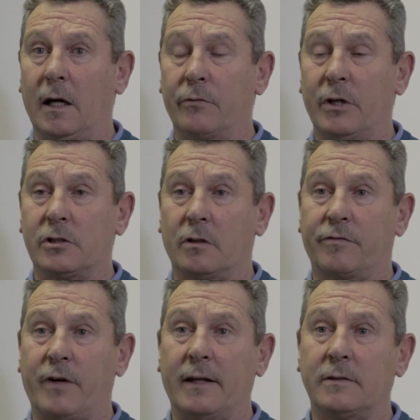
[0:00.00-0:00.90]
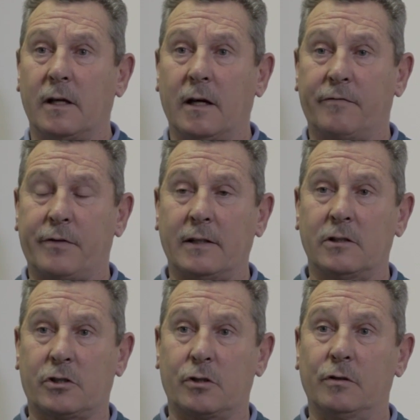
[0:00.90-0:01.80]
original
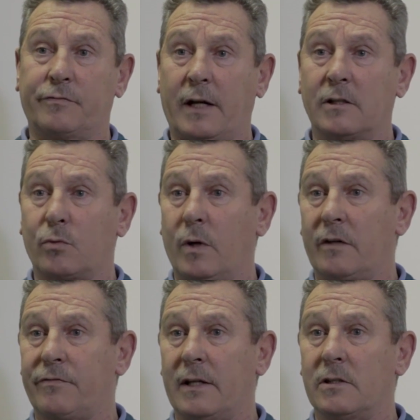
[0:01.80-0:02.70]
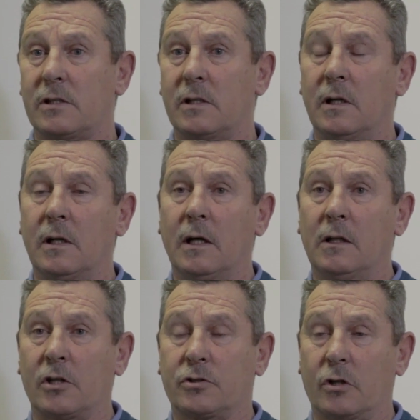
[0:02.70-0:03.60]
friends, school friends, work friends,
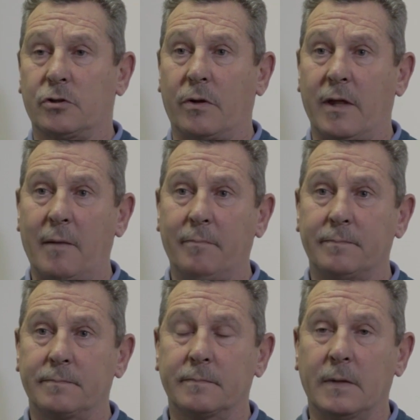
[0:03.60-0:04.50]
lost touch with them,